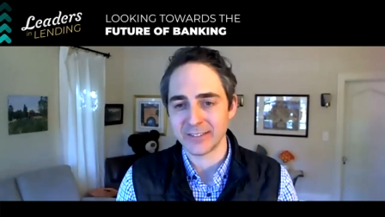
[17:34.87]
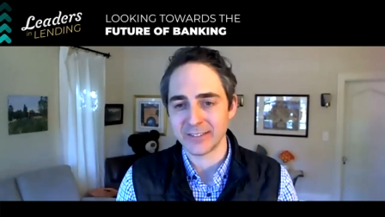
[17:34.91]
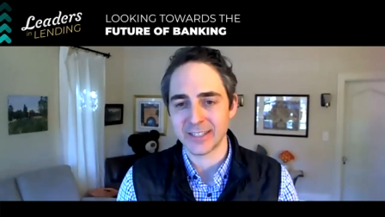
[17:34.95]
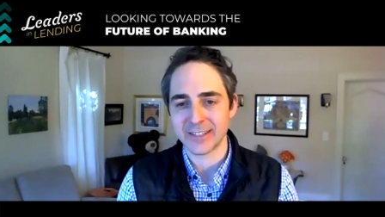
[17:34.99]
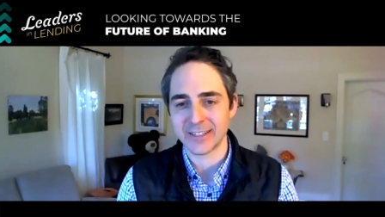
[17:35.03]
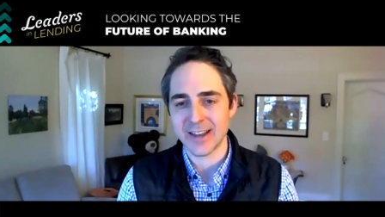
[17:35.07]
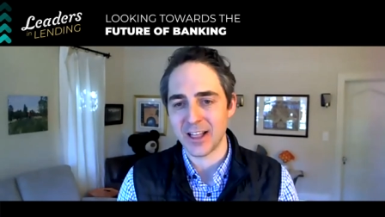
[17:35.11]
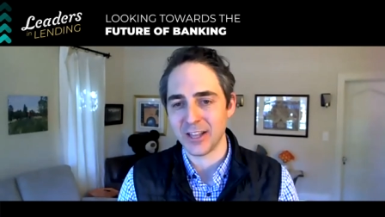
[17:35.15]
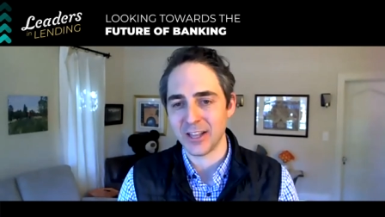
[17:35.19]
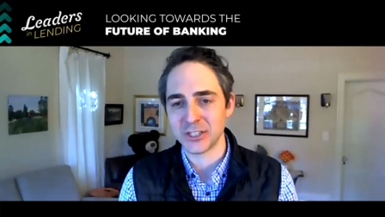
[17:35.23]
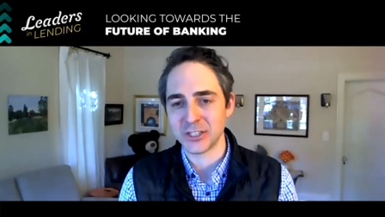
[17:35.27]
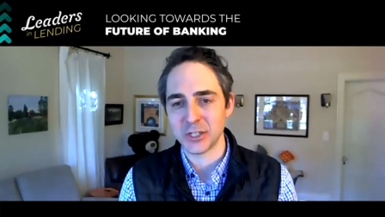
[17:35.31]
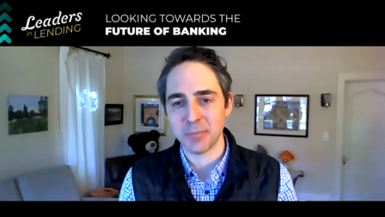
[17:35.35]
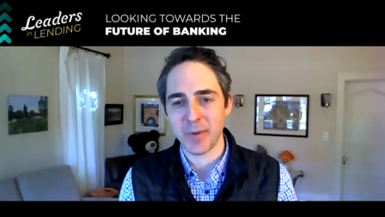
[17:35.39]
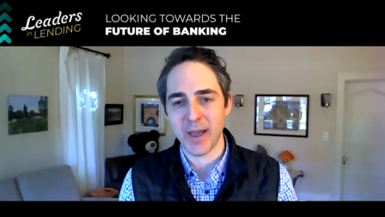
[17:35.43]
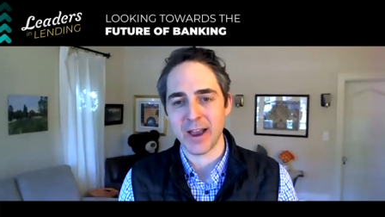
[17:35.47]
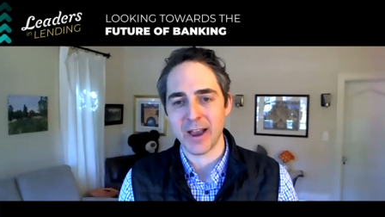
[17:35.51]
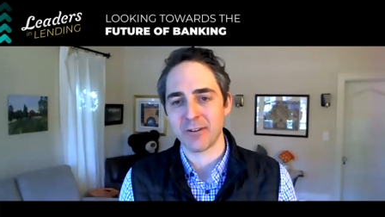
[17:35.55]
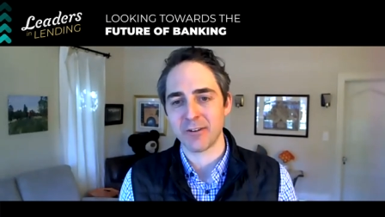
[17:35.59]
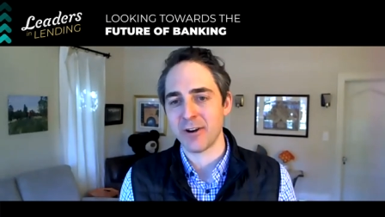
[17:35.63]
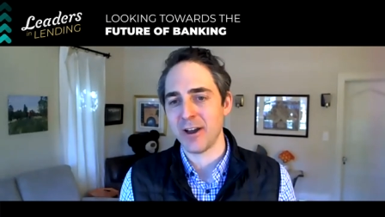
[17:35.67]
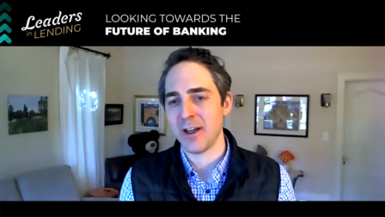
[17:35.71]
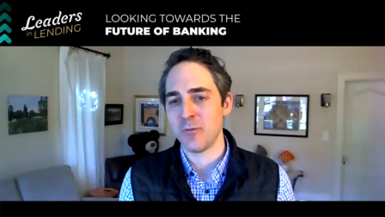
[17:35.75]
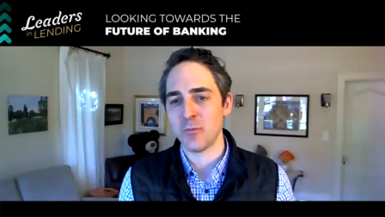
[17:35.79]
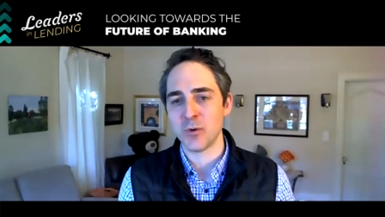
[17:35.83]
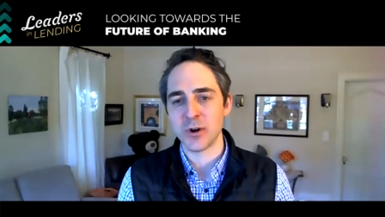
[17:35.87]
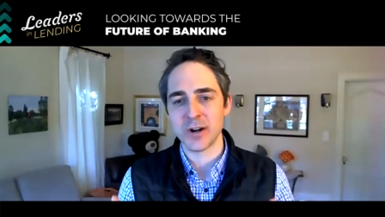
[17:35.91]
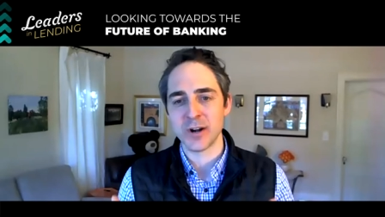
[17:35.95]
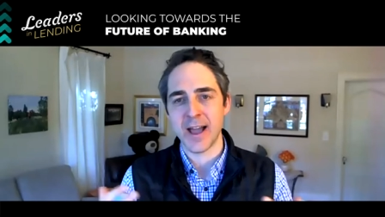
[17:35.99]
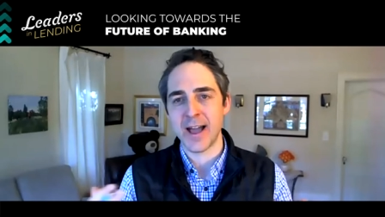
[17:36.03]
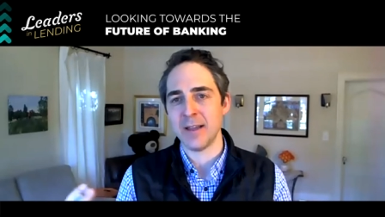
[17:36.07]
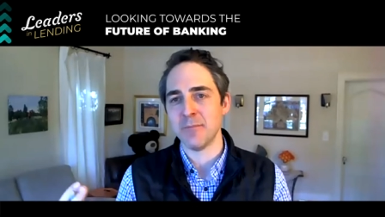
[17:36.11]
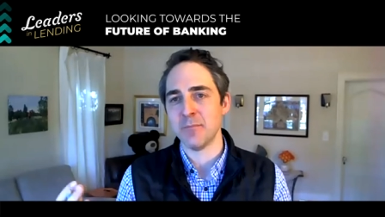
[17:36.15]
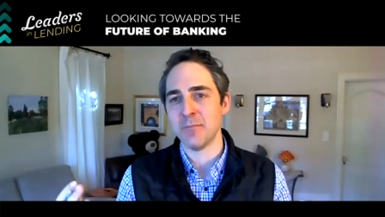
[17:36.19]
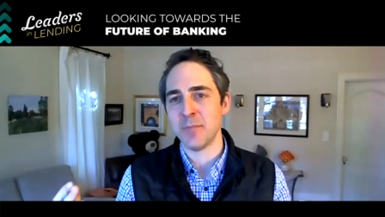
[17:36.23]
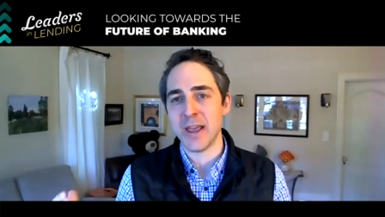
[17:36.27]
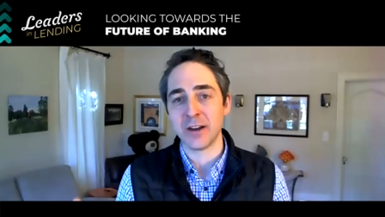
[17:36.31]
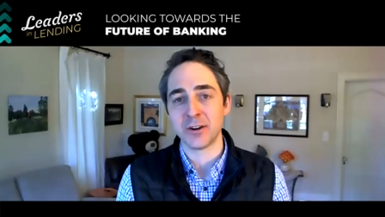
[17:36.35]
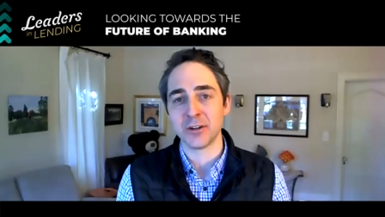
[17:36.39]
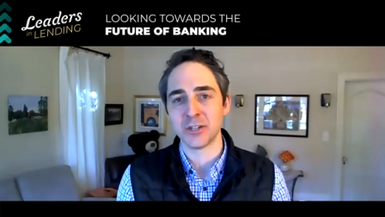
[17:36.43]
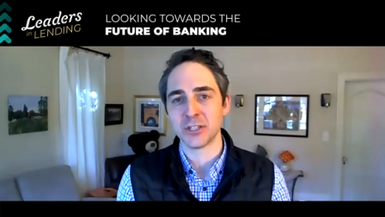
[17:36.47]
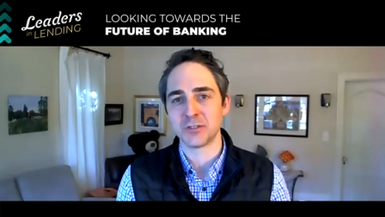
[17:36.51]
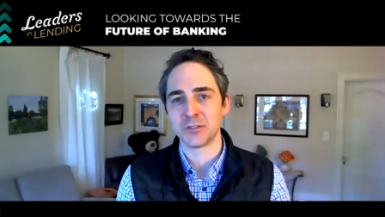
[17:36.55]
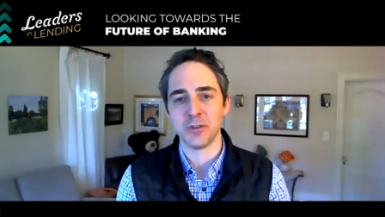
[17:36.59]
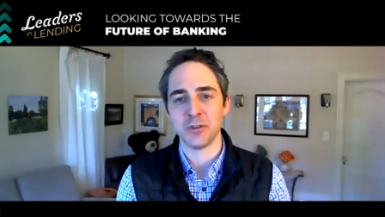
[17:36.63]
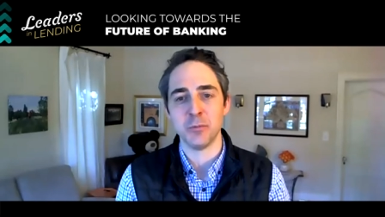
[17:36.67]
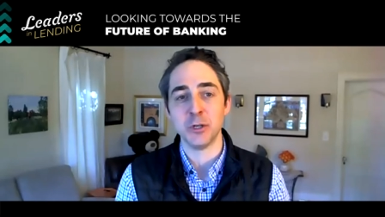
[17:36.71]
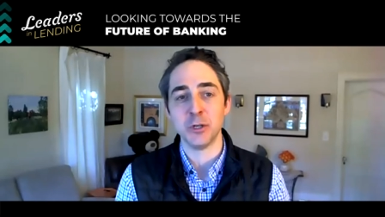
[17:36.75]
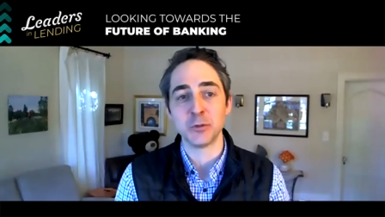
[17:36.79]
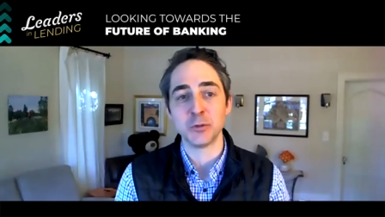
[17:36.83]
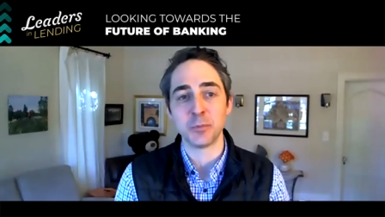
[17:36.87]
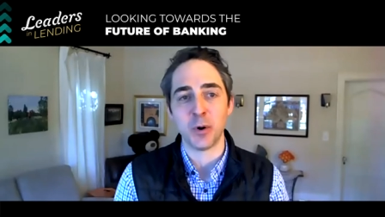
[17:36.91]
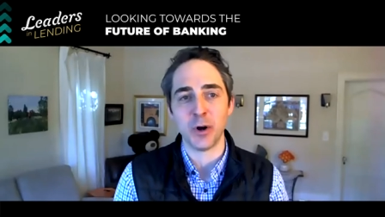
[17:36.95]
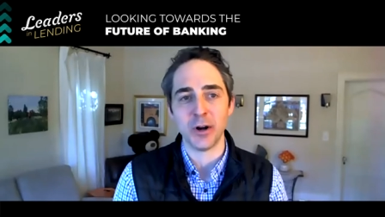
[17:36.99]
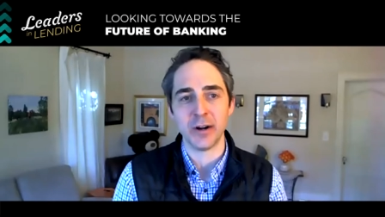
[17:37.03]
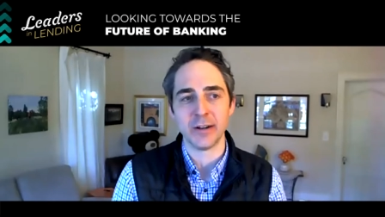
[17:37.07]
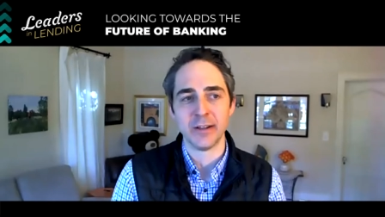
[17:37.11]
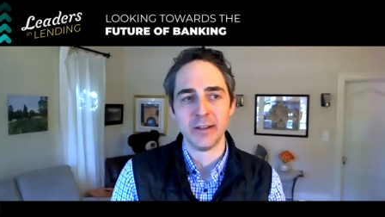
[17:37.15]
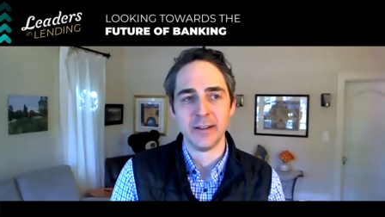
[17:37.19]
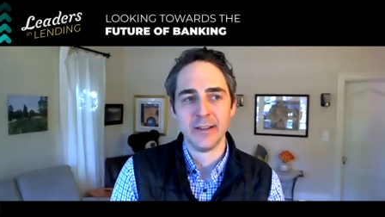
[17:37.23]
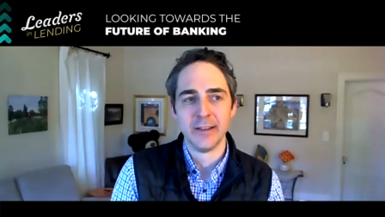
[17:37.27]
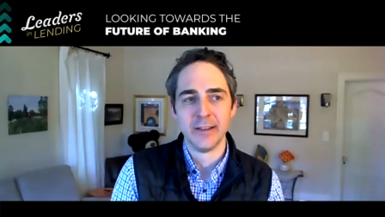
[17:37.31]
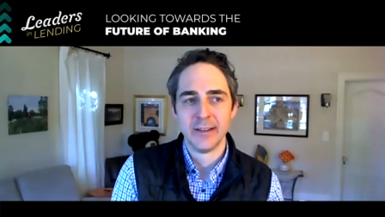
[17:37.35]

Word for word: technology background. We're not bankers for the most part